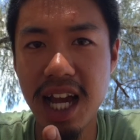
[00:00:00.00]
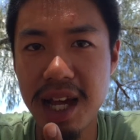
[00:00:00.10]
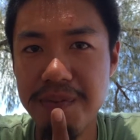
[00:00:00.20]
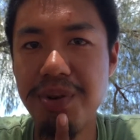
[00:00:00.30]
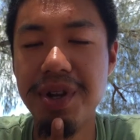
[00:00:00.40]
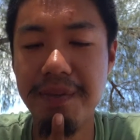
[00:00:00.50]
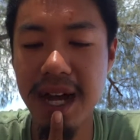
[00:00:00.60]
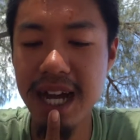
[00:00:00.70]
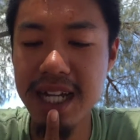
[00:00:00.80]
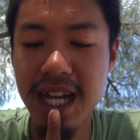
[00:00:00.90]
and put it
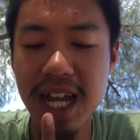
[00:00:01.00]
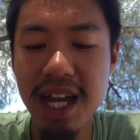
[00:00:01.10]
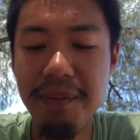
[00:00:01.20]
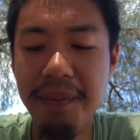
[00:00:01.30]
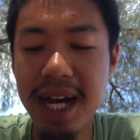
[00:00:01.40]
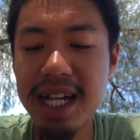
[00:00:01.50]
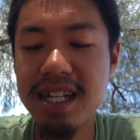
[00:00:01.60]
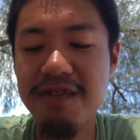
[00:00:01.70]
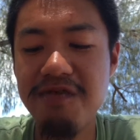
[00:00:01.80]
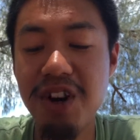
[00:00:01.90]
back. But
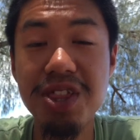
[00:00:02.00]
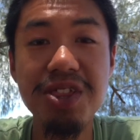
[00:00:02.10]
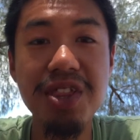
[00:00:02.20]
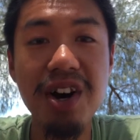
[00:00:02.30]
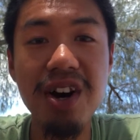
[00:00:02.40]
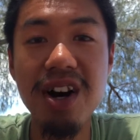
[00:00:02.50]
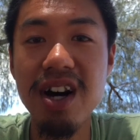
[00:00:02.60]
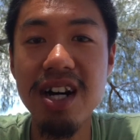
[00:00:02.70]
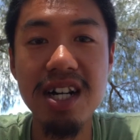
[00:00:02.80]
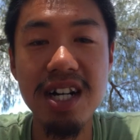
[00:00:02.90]
for
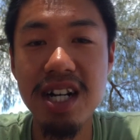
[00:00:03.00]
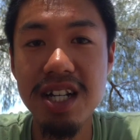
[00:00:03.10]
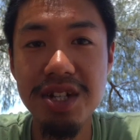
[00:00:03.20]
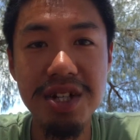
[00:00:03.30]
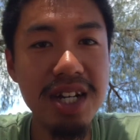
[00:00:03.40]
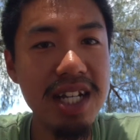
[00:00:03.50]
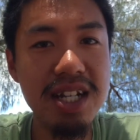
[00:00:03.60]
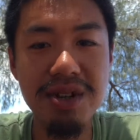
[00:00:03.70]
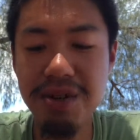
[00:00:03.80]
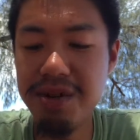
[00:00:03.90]
Thaw, you don't
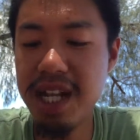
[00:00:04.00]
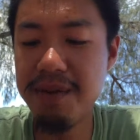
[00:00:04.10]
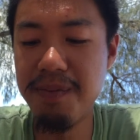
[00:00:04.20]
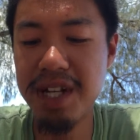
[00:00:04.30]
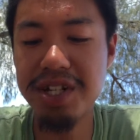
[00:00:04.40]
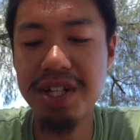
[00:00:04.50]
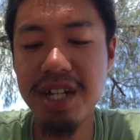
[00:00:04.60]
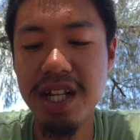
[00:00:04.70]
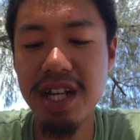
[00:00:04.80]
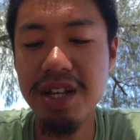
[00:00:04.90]
need to do that
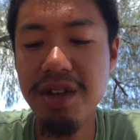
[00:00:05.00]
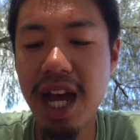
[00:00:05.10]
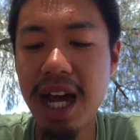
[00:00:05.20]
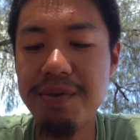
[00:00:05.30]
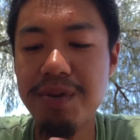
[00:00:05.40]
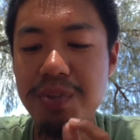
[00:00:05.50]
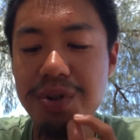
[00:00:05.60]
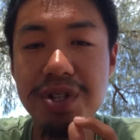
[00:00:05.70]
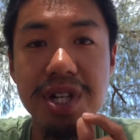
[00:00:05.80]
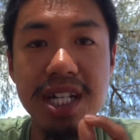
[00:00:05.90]
much. You have to
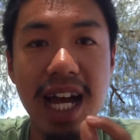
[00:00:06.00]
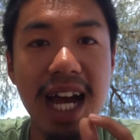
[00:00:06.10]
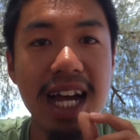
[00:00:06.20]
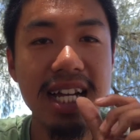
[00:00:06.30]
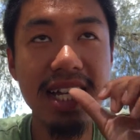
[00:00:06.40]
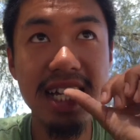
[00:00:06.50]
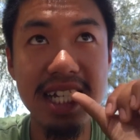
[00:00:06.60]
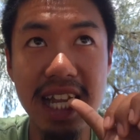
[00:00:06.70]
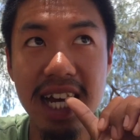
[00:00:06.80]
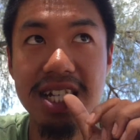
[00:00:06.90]
put your tongue,
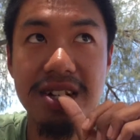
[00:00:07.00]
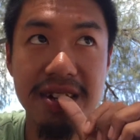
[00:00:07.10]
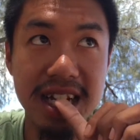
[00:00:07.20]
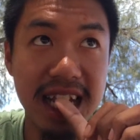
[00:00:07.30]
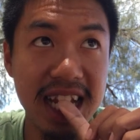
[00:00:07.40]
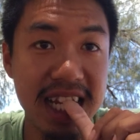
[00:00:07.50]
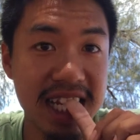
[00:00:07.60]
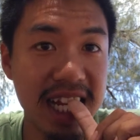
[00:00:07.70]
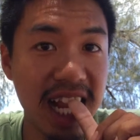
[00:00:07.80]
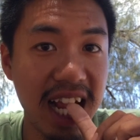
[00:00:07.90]
touch your
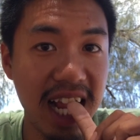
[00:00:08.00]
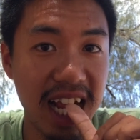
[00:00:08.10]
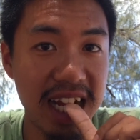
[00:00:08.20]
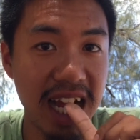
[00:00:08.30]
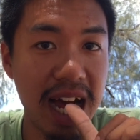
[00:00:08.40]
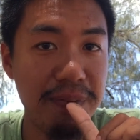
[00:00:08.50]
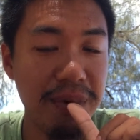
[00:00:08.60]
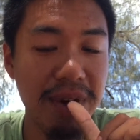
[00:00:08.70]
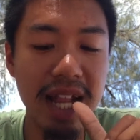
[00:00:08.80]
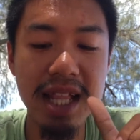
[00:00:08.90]
teeth, the
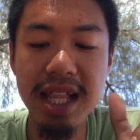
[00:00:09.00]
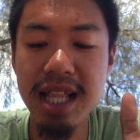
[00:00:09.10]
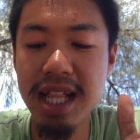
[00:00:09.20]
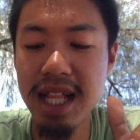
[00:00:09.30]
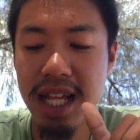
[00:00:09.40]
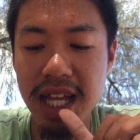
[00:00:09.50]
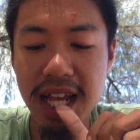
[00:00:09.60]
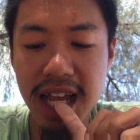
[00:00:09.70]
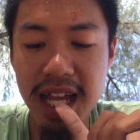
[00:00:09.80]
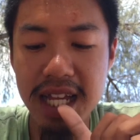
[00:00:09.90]
upper one.
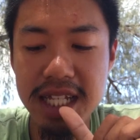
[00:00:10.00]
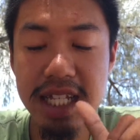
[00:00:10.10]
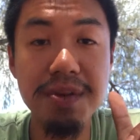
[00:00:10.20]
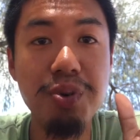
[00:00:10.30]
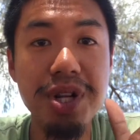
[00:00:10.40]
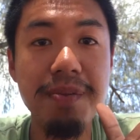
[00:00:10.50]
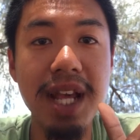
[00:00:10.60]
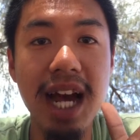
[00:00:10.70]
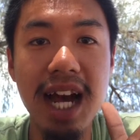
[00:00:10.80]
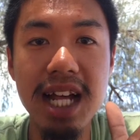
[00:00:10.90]
Just put it
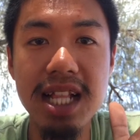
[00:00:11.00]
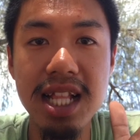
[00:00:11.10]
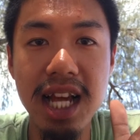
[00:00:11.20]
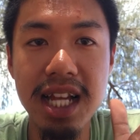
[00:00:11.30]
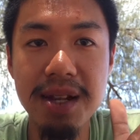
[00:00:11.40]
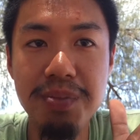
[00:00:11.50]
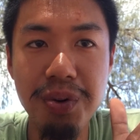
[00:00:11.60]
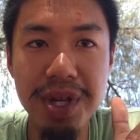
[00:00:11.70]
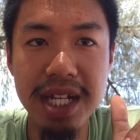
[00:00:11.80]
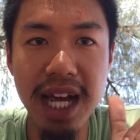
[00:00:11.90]
behind and then
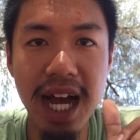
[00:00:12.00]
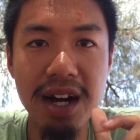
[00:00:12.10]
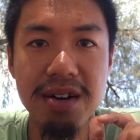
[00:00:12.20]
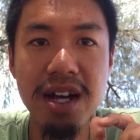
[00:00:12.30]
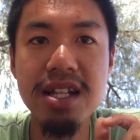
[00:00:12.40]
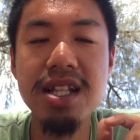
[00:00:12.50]
pull it down.